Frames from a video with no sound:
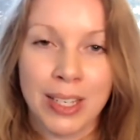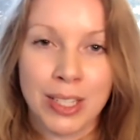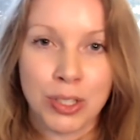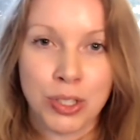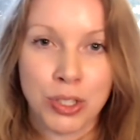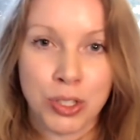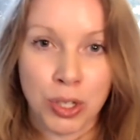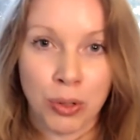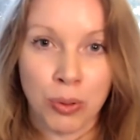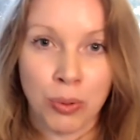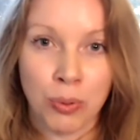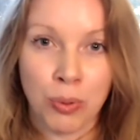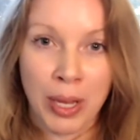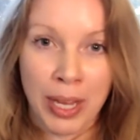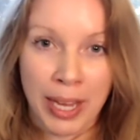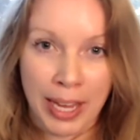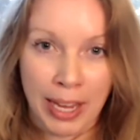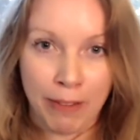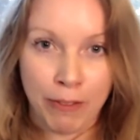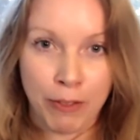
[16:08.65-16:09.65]
So
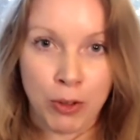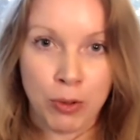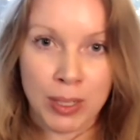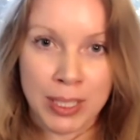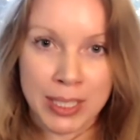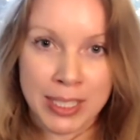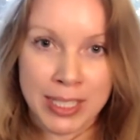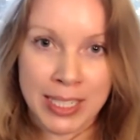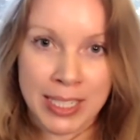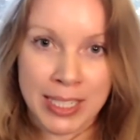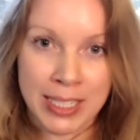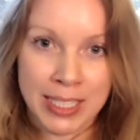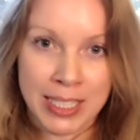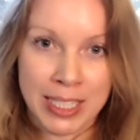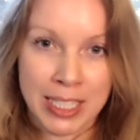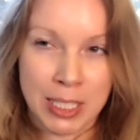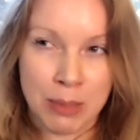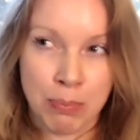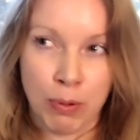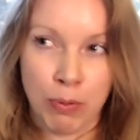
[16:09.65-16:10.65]
if you're listening to
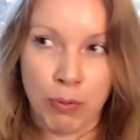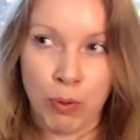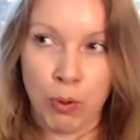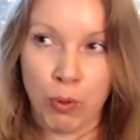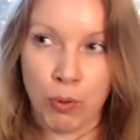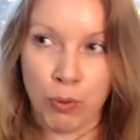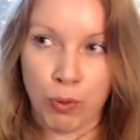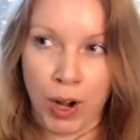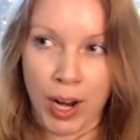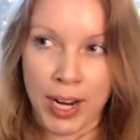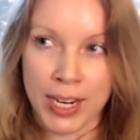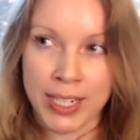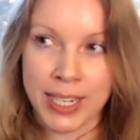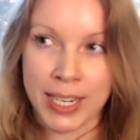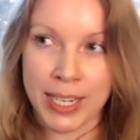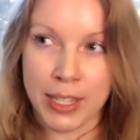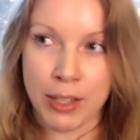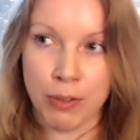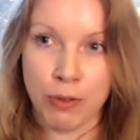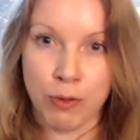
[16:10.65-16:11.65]
this before
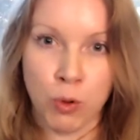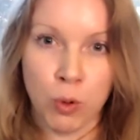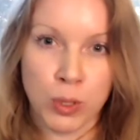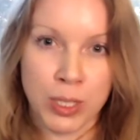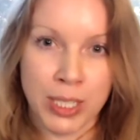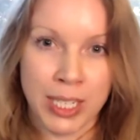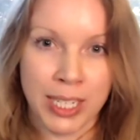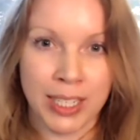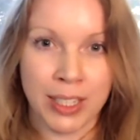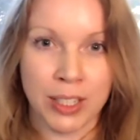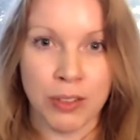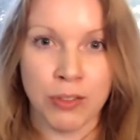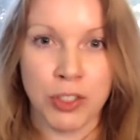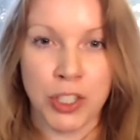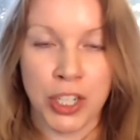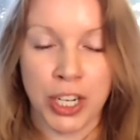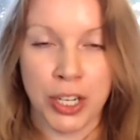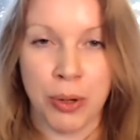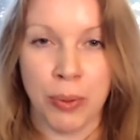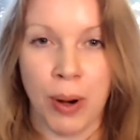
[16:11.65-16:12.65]
Friday, the 14th of
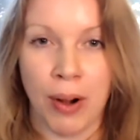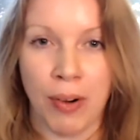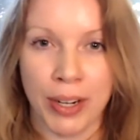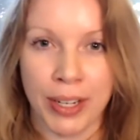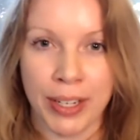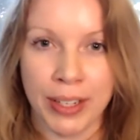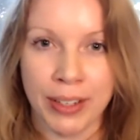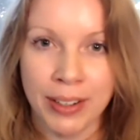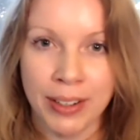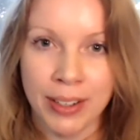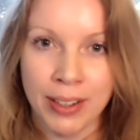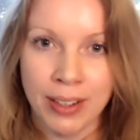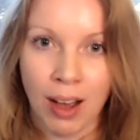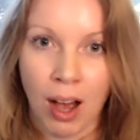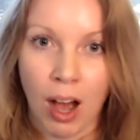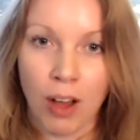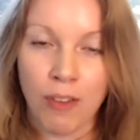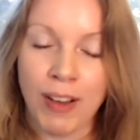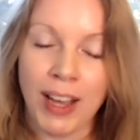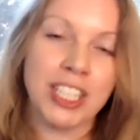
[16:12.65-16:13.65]
January,
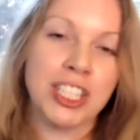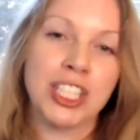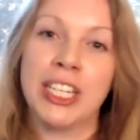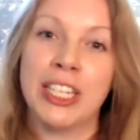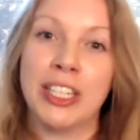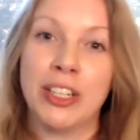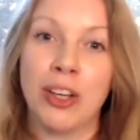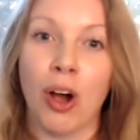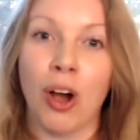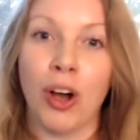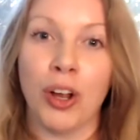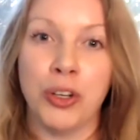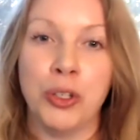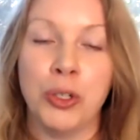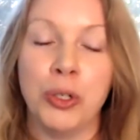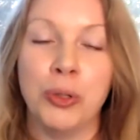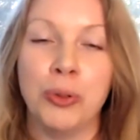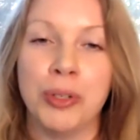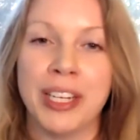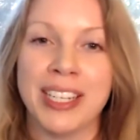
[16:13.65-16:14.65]
I've actually got a
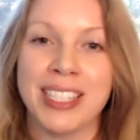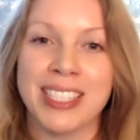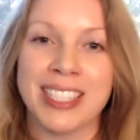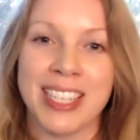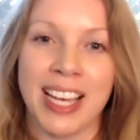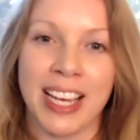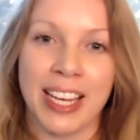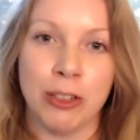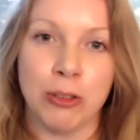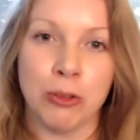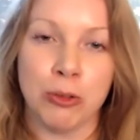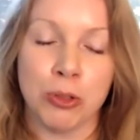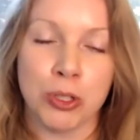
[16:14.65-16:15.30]
New Year's sale.